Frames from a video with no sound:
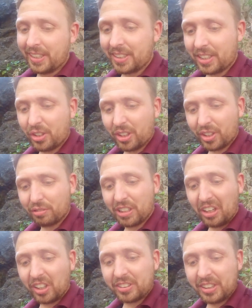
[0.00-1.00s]
Then you kind of
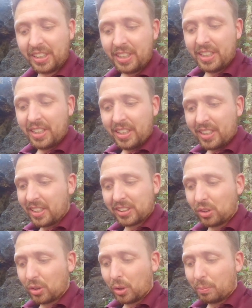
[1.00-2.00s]
realise
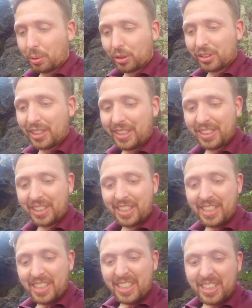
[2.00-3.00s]
it's not compost.
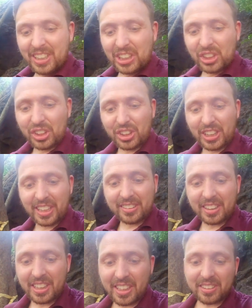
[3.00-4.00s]
It's just years
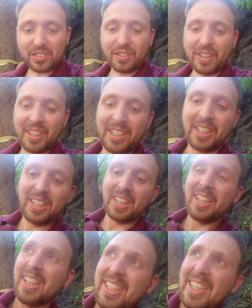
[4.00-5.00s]
and years of
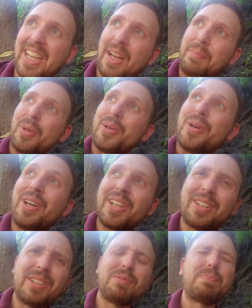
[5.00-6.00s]
cat poo.
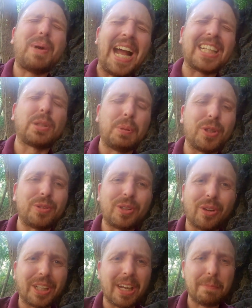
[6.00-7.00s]
Bat poo,
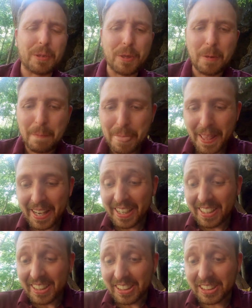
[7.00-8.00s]
not cat poo.
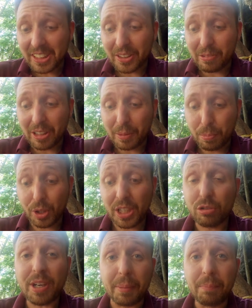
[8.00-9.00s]
So uh,
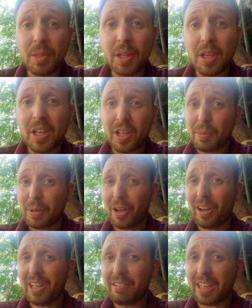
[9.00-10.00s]
pretty grim, but
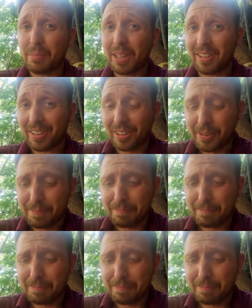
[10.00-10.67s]
highly recommended.